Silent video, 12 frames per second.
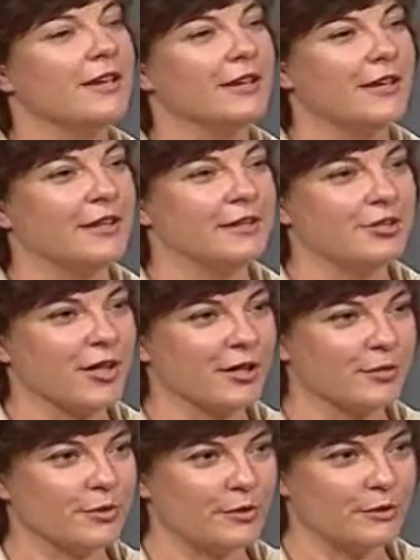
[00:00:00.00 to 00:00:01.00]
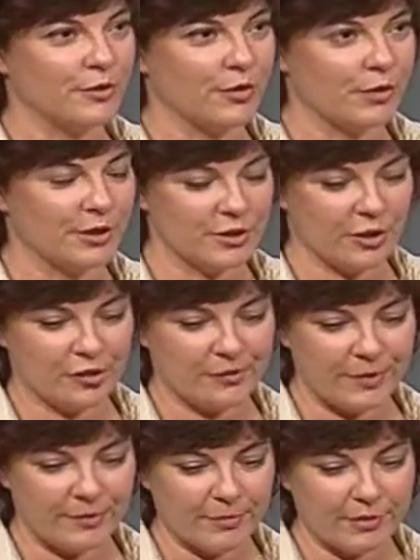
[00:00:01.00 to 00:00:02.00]
And she got to where she was going, she
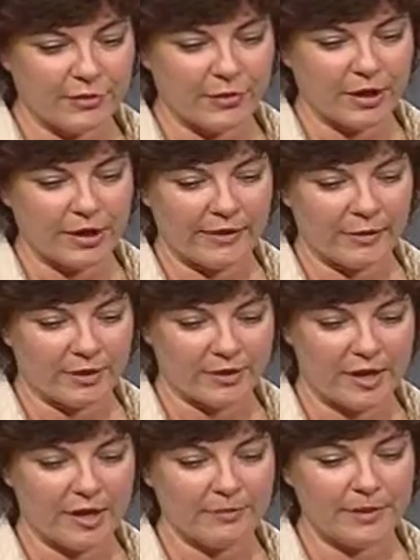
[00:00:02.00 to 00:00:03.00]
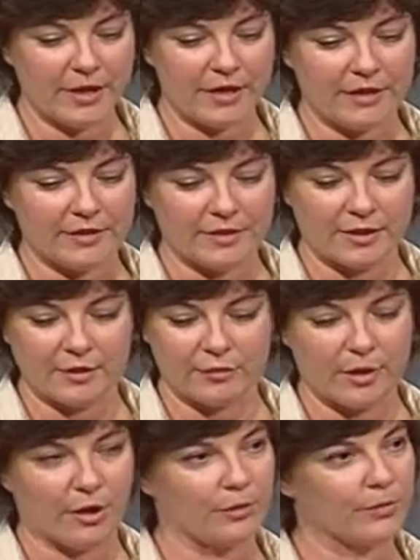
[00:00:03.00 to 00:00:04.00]
opened up the door, and there were 10 pennies in a
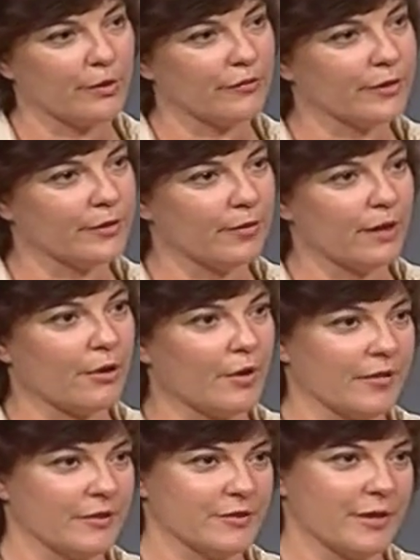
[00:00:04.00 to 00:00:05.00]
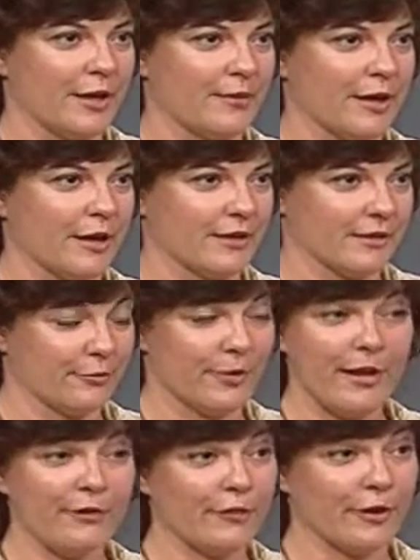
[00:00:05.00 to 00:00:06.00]
row, perfect row on the sidewalk.
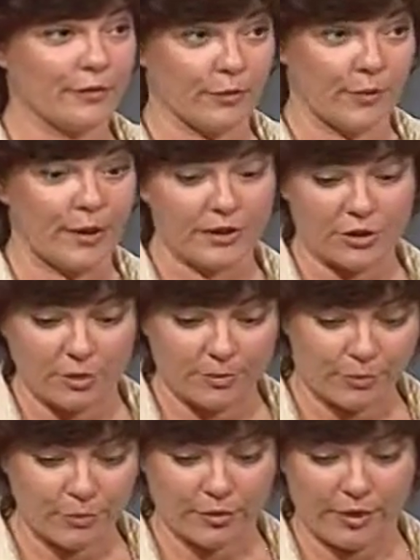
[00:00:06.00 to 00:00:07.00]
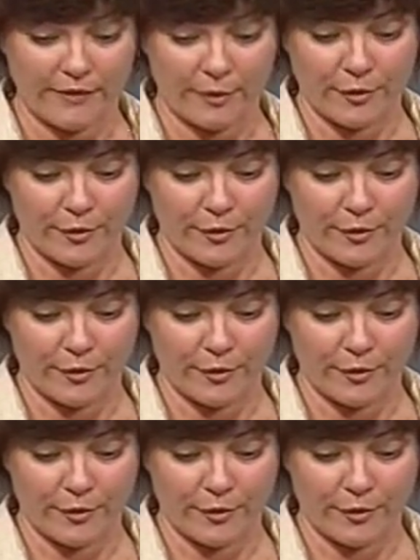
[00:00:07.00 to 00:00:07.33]
Right in front of her, she opened her door, and there they